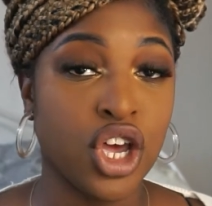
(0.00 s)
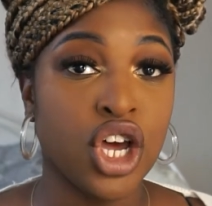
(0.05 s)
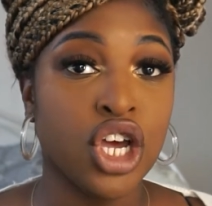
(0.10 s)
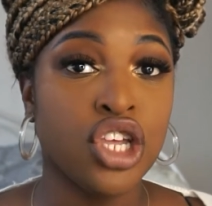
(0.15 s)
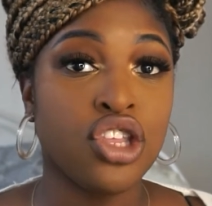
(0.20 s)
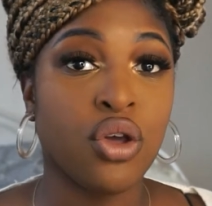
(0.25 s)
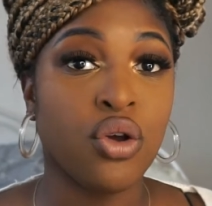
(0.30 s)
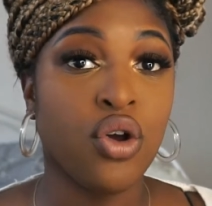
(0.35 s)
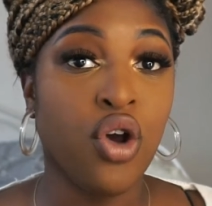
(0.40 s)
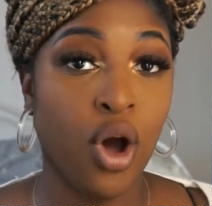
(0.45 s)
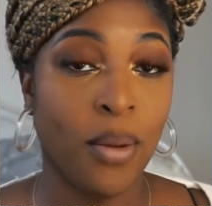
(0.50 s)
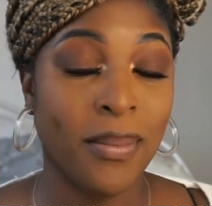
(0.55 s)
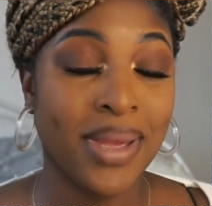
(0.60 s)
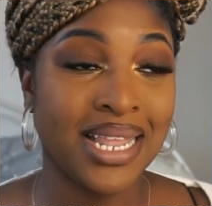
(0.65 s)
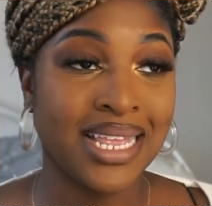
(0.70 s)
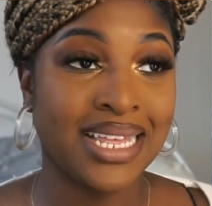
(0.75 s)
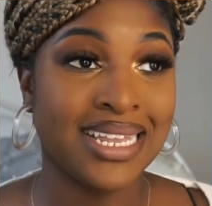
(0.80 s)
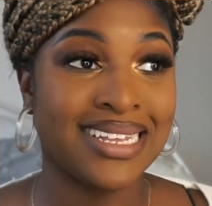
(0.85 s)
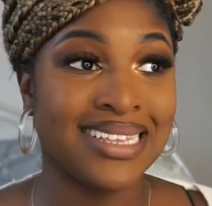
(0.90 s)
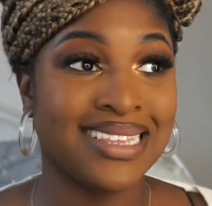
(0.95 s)
So
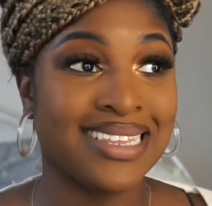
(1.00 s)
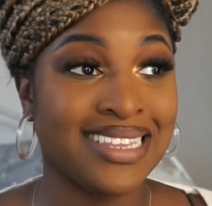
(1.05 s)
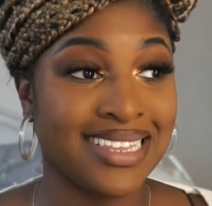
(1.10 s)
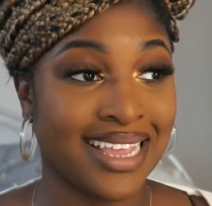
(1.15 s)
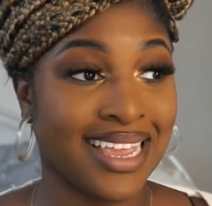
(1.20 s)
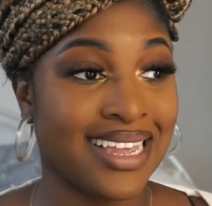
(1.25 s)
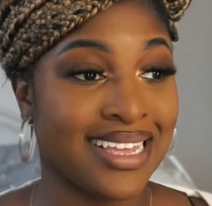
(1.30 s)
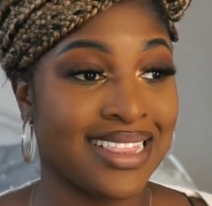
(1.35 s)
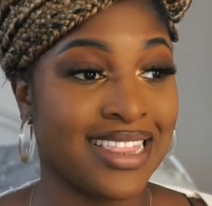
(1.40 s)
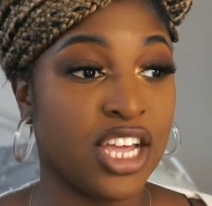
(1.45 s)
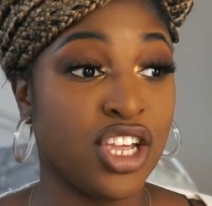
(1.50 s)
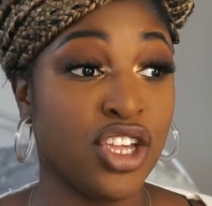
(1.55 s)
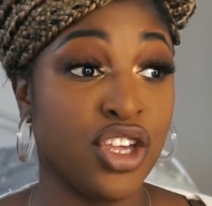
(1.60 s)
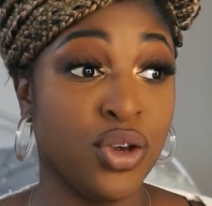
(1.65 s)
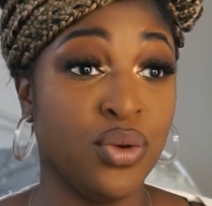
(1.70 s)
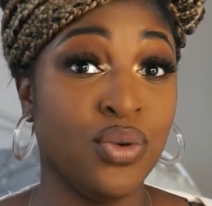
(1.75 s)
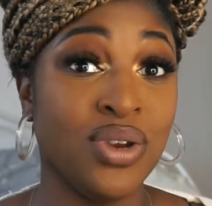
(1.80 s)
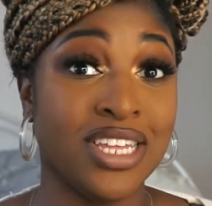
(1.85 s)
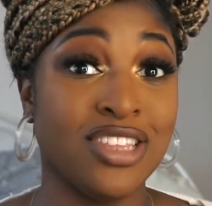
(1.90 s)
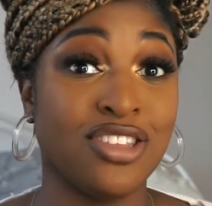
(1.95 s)
commenting and saying that
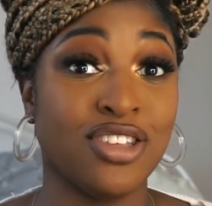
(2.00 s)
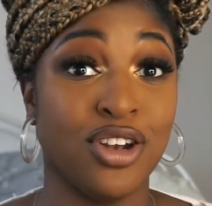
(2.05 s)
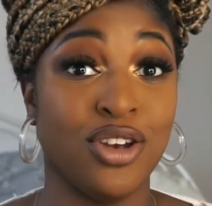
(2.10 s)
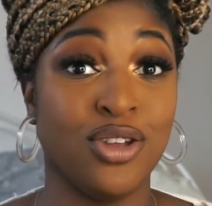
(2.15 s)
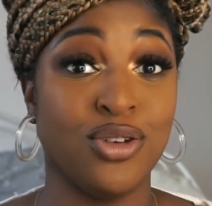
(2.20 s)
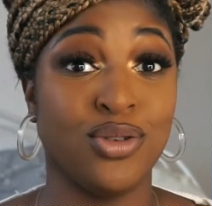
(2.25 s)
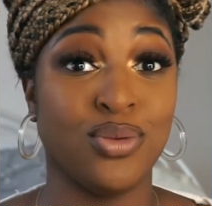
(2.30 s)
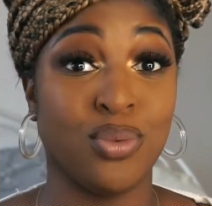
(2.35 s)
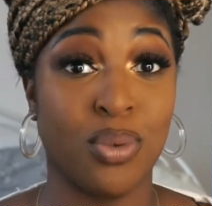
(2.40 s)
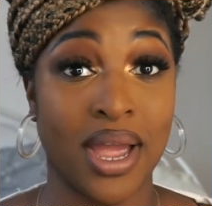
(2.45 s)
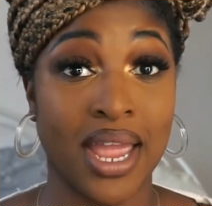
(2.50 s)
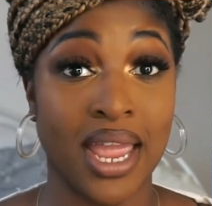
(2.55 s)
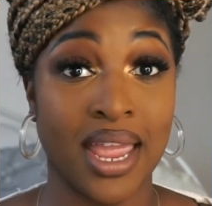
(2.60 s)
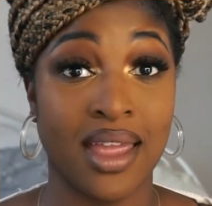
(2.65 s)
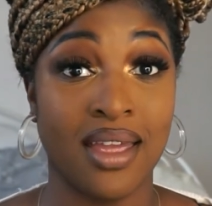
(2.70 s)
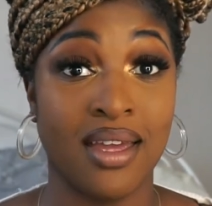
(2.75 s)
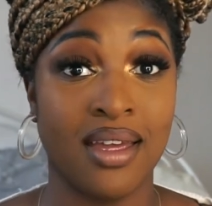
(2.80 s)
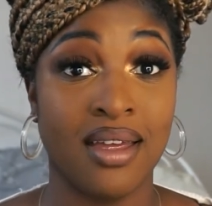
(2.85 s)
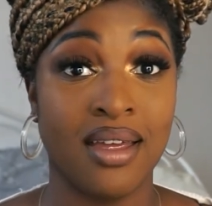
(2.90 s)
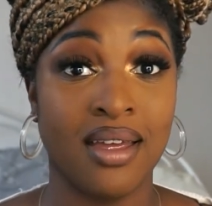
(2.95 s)
you need to lose weight
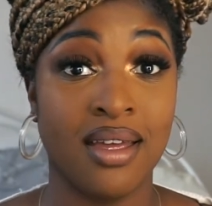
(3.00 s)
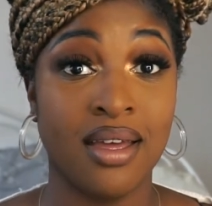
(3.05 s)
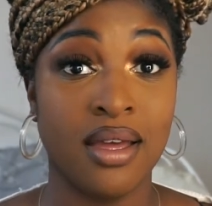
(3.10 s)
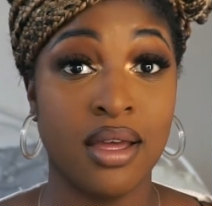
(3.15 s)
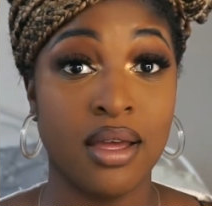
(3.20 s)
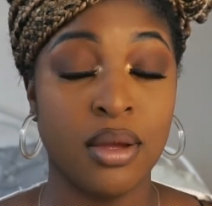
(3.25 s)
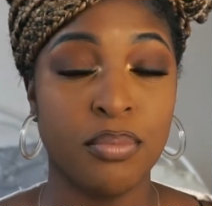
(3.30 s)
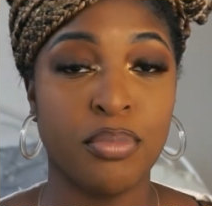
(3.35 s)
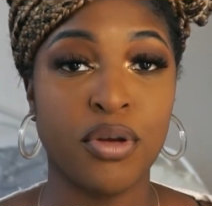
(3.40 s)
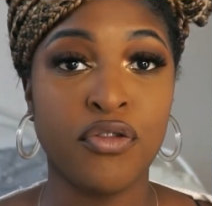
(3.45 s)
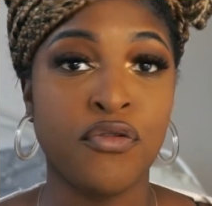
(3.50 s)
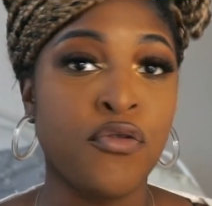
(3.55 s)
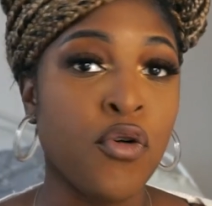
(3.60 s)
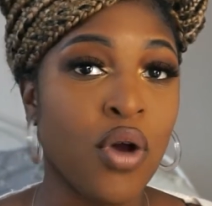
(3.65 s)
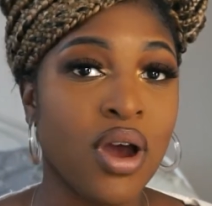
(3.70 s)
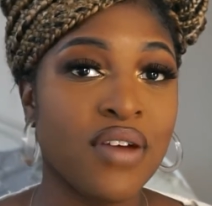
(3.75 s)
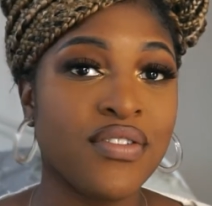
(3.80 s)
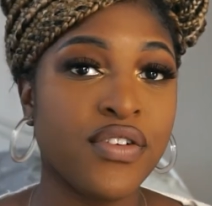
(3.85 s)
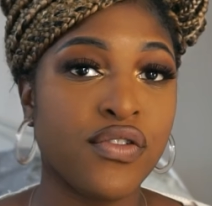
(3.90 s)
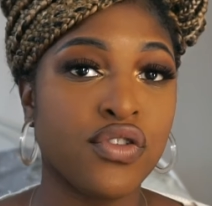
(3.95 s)
before
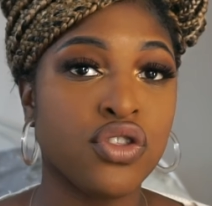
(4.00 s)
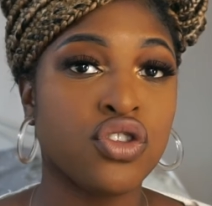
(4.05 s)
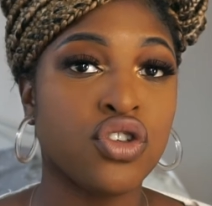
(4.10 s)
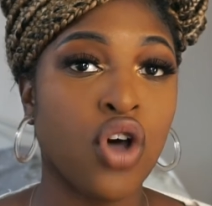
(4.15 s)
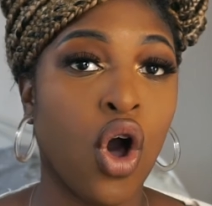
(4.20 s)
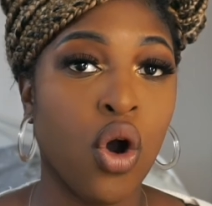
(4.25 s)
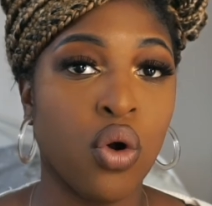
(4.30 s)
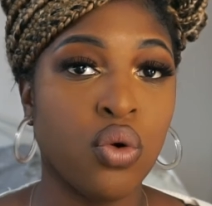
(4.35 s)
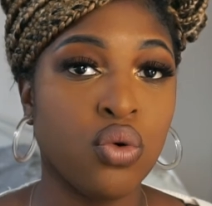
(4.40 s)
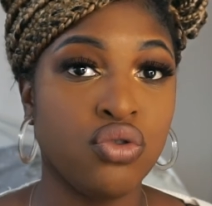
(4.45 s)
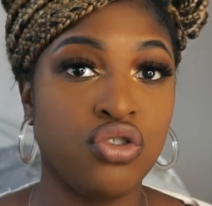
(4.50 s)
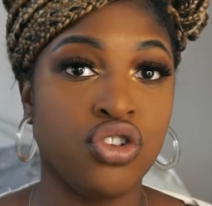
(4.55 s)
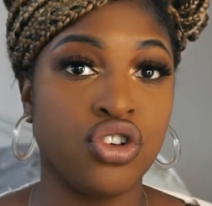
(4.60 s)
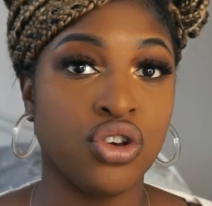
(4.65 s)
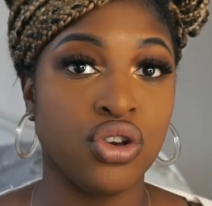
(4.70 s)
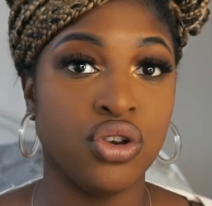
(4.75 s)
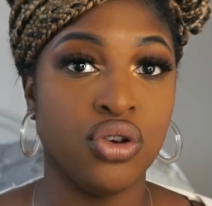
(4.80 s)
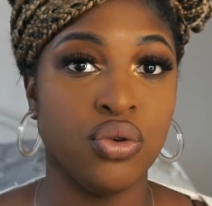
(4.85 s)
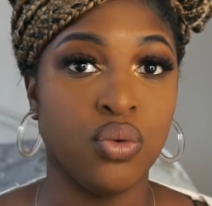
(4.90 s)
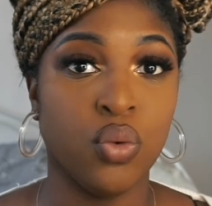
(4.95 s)
I've even told
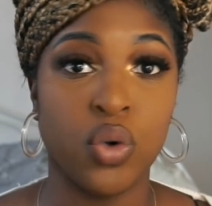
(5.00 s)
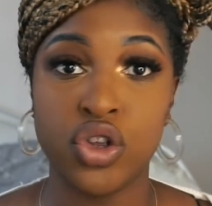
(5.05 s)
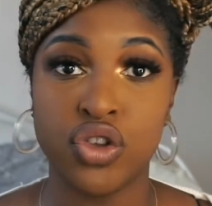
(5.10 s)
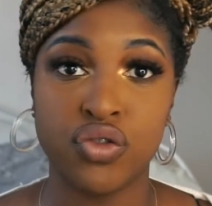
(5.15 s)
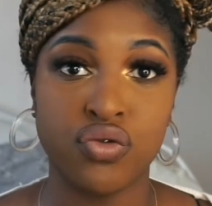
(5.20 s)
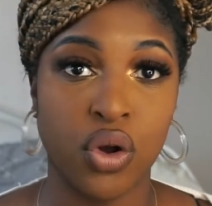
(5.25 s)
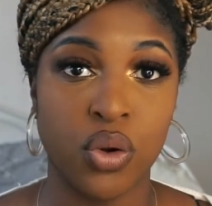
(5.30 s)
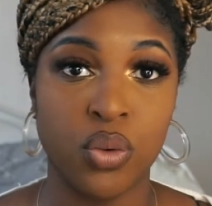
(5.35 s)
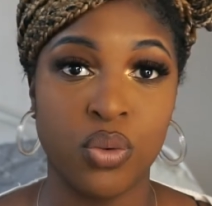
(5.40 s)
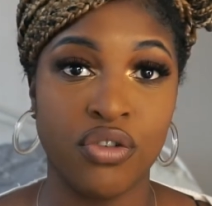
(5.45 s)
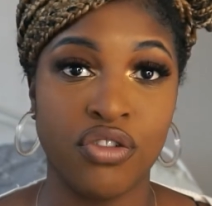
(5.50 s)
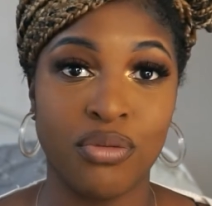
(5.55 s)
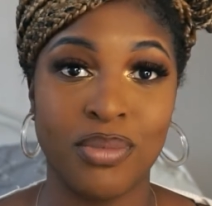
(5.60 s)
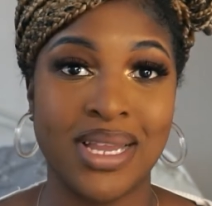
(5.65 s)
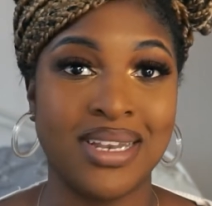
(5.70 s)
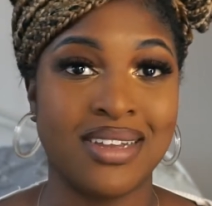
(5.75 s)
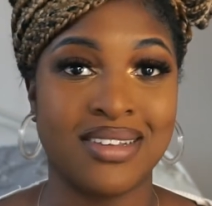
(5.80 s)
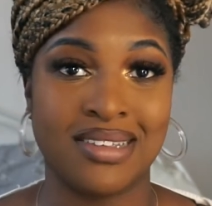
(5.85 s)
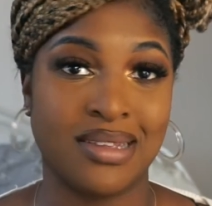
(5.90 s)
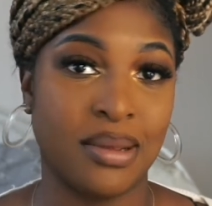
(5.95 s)
you what's wrong with me
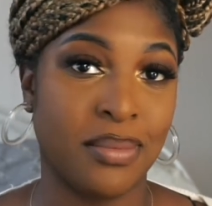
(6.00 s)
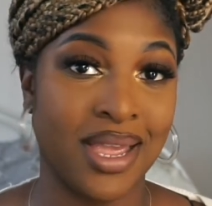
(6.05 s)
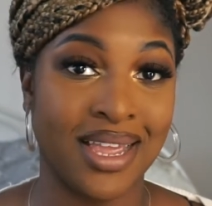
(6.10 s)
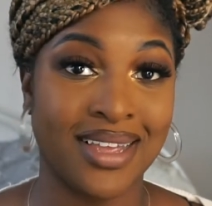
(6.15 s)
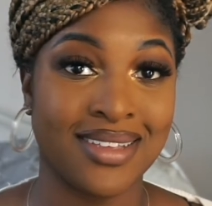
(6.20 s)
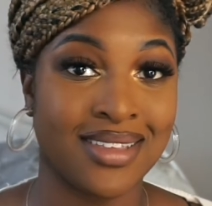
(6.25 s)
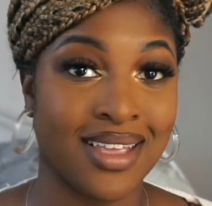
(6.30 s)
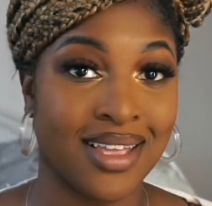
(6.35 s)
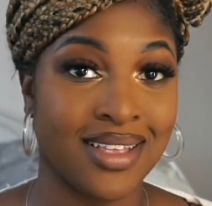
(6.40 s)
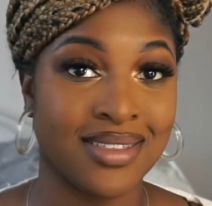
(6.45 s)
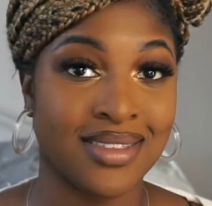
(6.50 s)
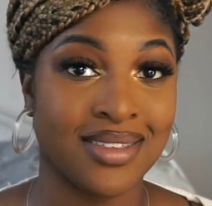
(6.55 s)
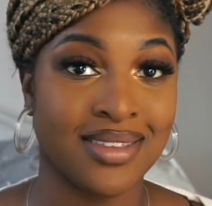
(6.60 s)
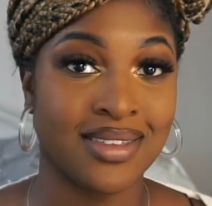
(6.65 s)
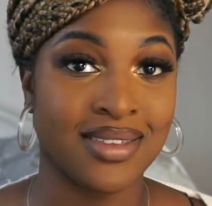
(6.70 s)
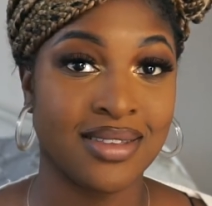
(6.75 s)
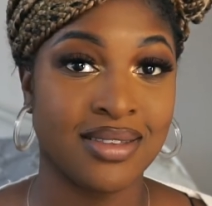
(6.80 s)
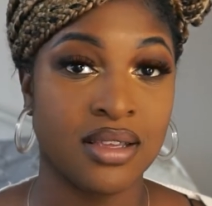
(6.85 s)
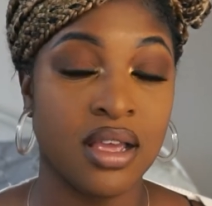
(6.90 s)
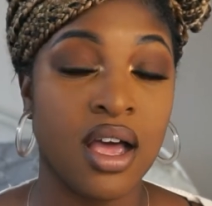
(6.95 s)
doesn't make
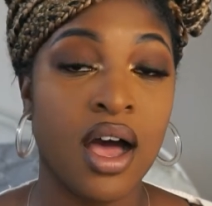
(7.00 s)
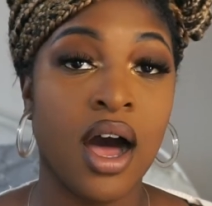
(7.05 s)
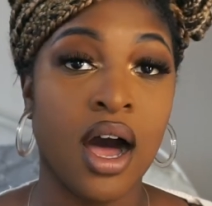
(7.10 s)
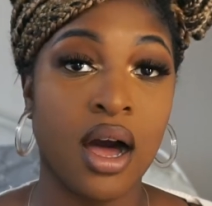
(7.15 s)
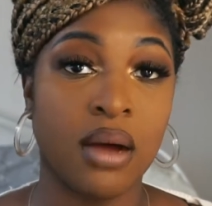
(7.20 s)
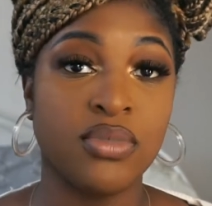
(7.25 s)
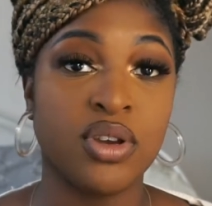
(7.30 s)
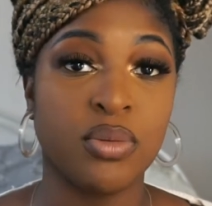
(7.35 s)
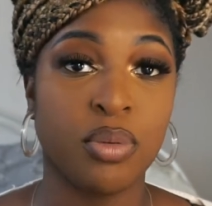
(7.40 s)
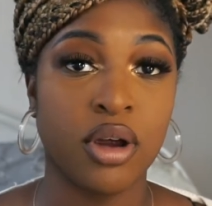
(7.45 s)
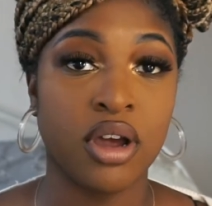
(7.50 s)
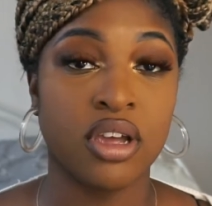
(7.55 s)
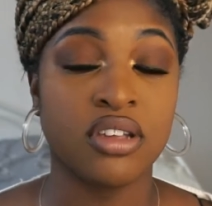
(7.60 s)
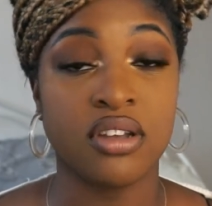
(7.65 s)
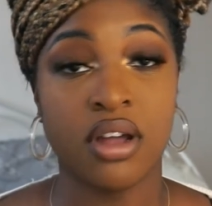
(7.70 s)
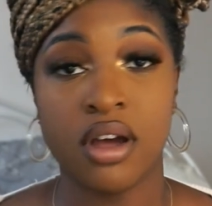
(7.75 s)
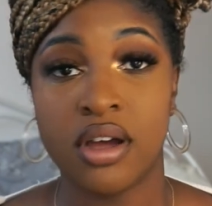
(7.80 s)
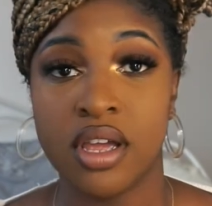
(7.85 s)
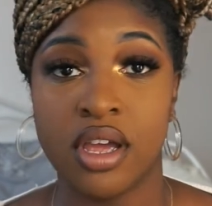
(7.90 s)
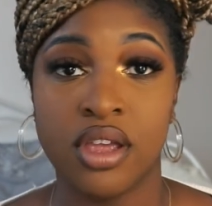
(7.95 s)
sense. I'm depressed.
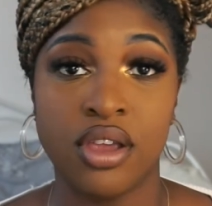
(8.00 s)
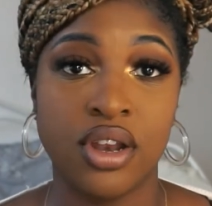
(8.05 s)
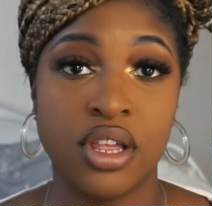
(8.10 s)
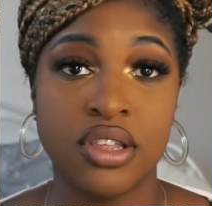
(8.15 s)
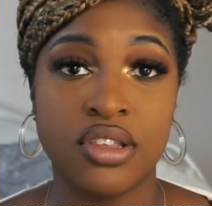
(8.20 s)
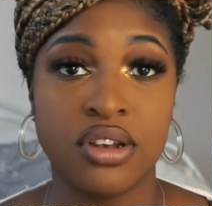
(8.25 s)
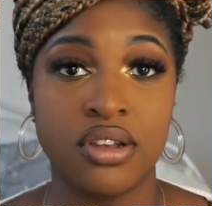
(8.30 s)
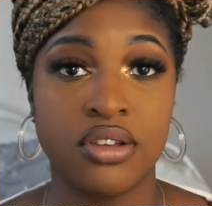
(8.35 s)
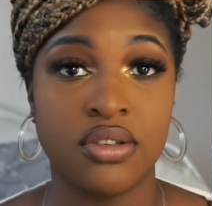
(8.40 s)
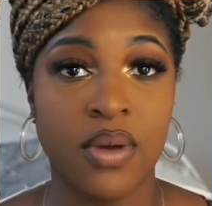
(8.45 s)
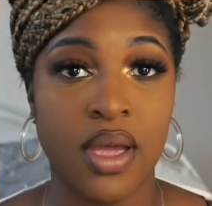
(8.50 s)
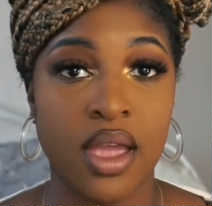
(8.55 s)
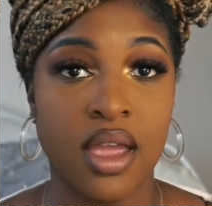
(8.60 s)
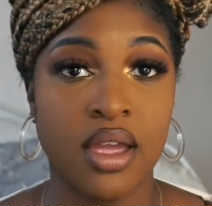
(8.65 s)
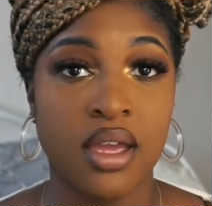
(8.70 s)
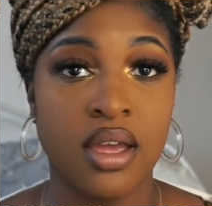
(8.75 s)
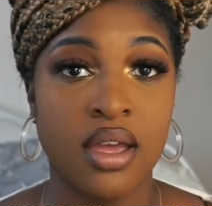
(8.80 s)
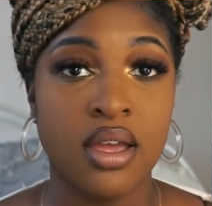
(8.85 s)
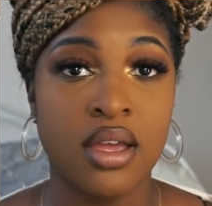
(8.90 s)
Oh yeah, you need to lose weight.